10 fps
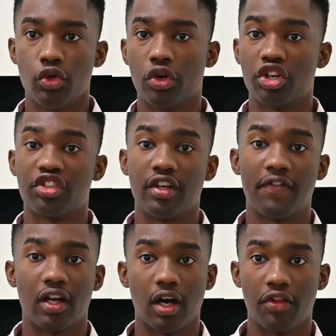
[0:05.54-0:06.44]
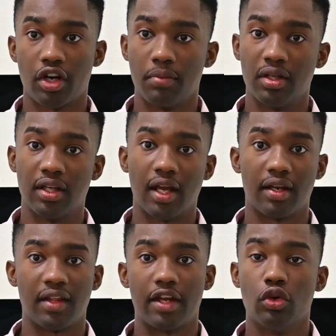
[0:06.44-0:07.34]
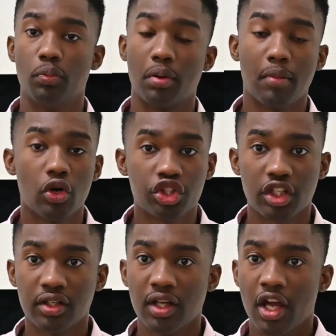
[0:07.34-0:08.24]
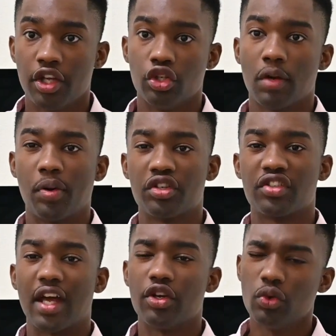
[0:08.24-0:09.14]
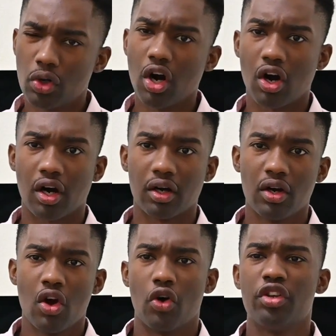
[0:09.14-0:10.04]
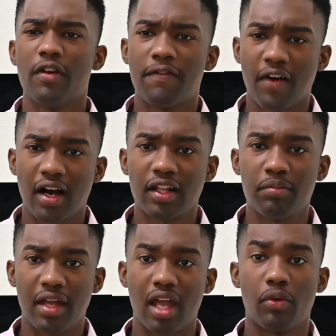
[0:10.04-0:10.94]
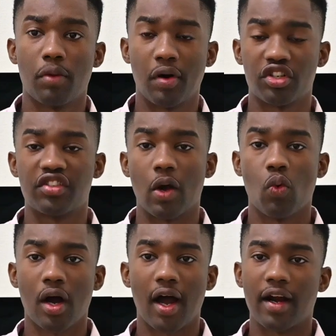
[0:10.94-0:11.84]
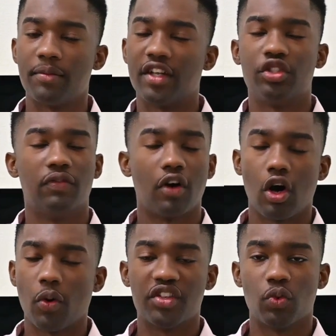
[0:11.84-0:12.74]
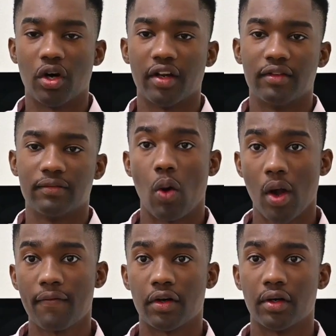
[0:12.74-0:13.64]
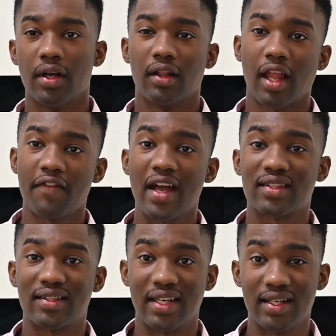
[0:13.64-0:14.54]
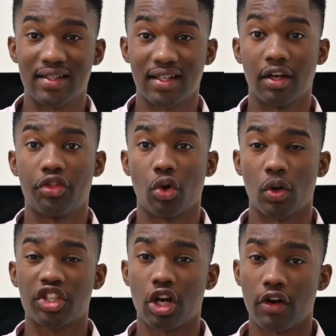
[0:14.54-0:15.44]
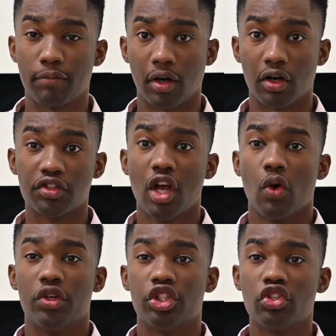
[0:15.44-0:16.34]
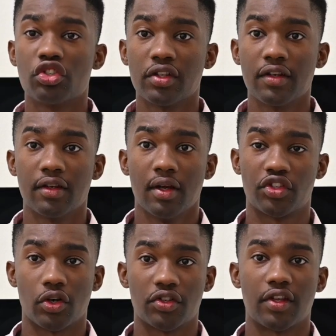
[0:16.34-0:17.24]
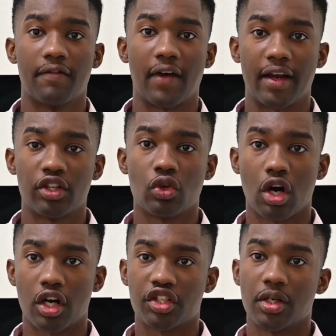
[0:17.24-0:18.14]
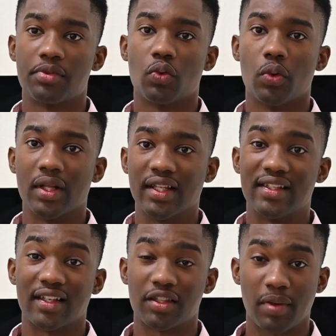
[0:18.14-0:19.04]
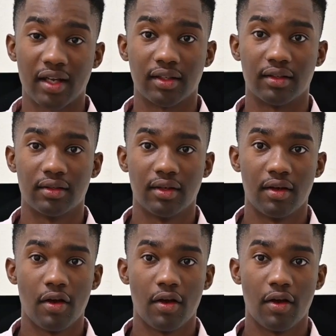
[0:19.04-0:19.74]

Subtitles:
You or your significant other could be getting that new promotion, you could purchase that new car, or you could finally be able to purchase that one item that you've always wanted. However, life has a tendency to throw us curveballs, which usually results in financial hardships when we least expect it.